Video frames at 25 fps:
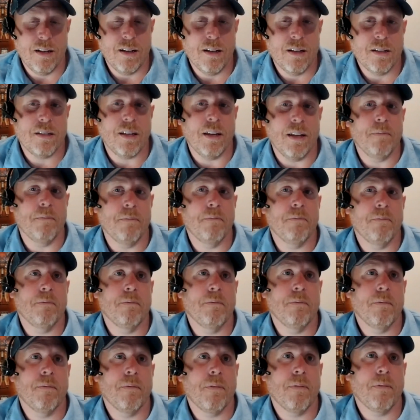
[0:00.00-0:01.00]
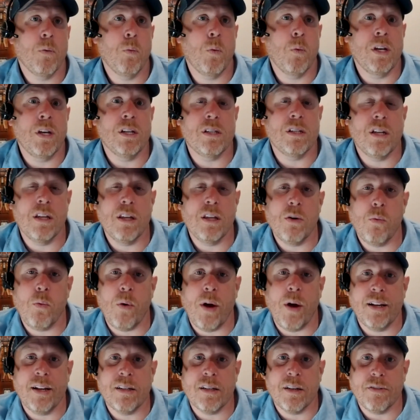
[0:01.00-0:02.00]
See, when you see the
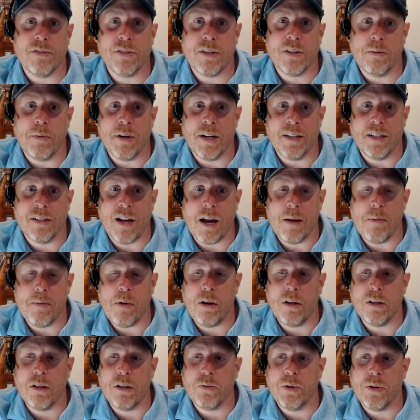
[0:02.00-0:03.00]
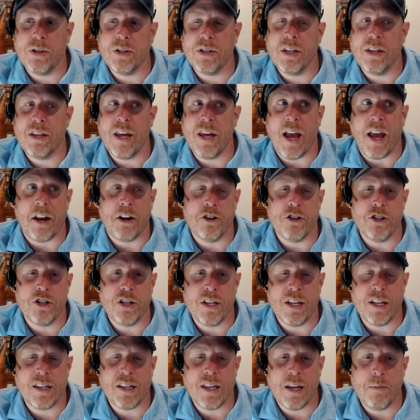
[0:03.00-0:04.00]
whites of somebody's eyeballs, when you see the energy
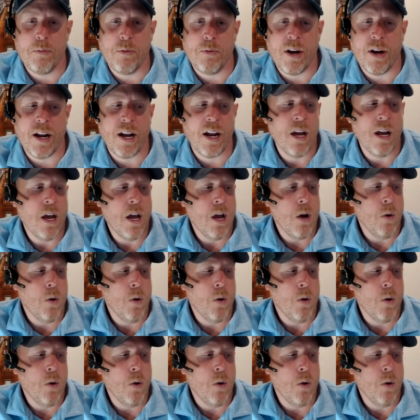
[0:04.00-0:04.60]
that they bring,